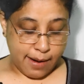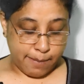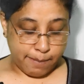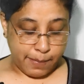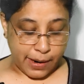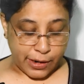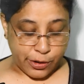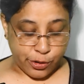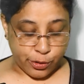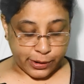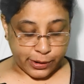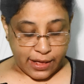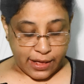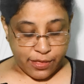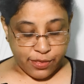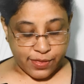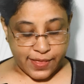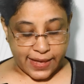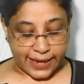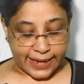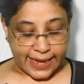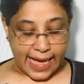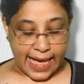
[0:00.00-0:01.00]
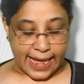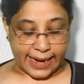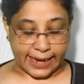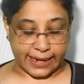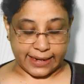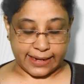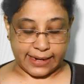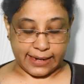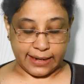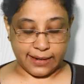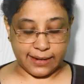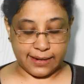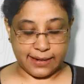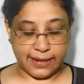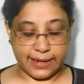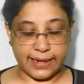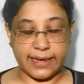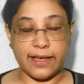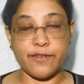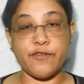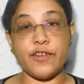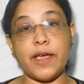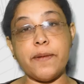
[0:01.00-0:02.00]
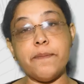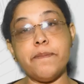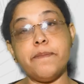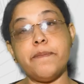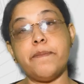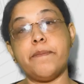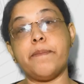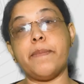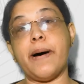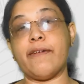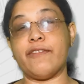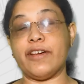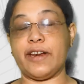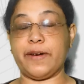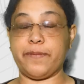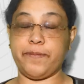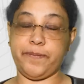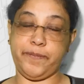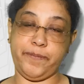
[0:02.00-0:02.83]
but test the character, give him power.